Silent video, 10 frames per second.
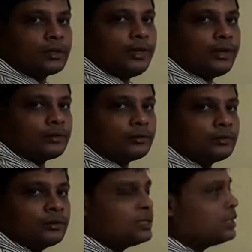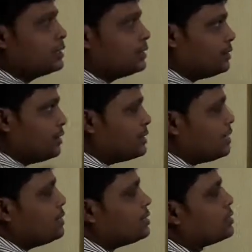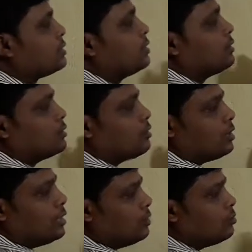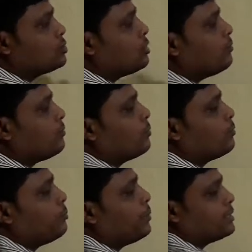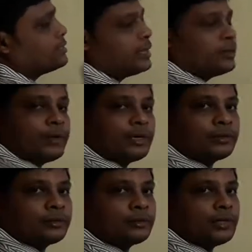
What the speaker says: Clear? This is the use of break statement